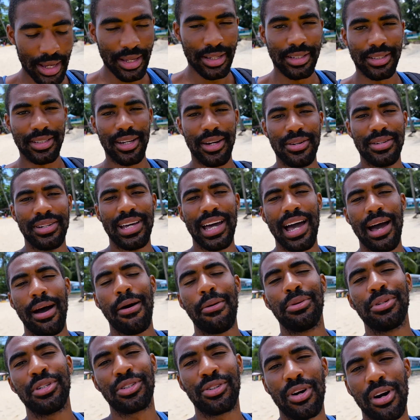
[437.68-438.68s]
So
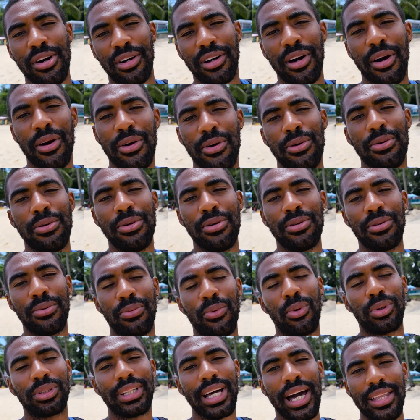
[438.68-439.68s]
now we just got to go
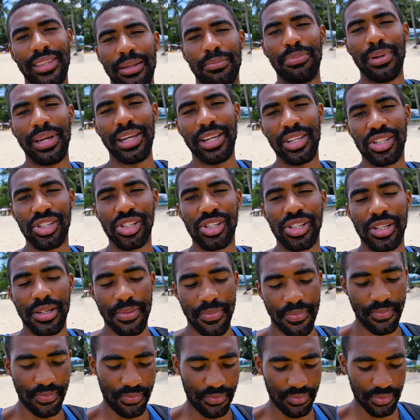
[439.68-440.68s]
walk down the beach
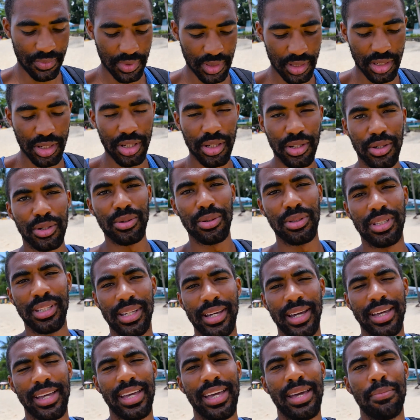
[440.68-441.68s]
to
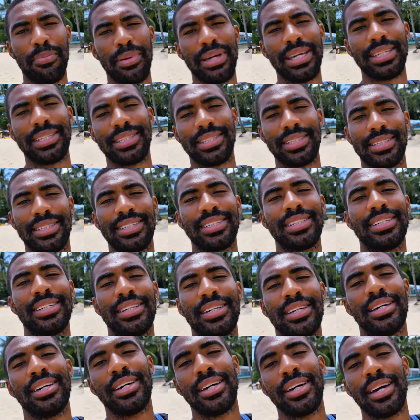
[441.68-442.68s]
the Ibis
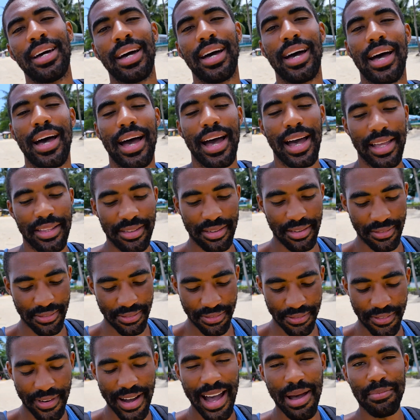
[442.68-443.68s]
and
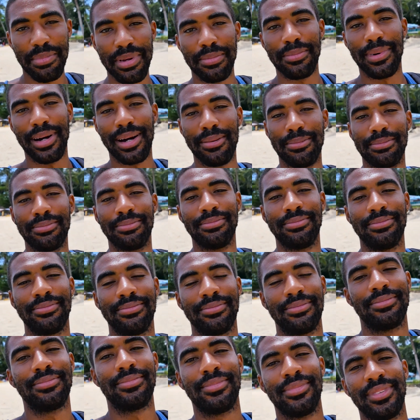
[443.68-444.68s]
find my mum.
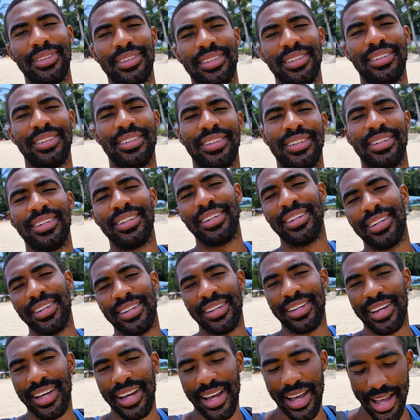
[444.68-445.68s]

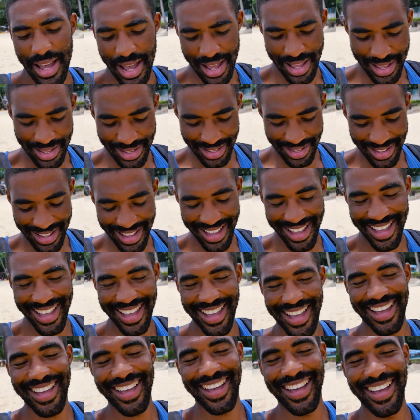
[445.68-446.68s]
Find me mum.
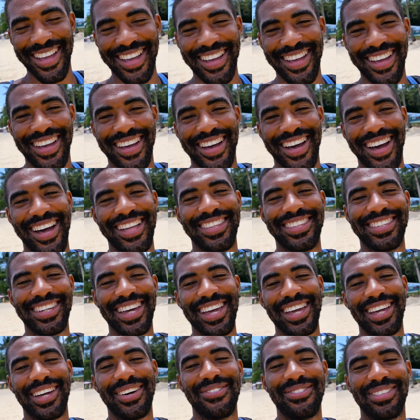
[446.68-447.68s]
And
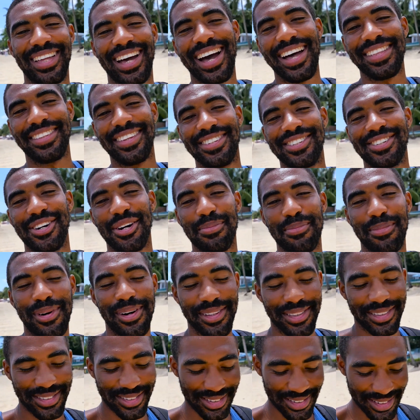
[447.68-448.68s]
take them down to Choeng
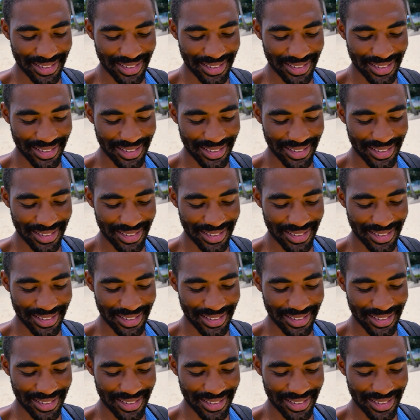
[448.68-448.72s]
Mon.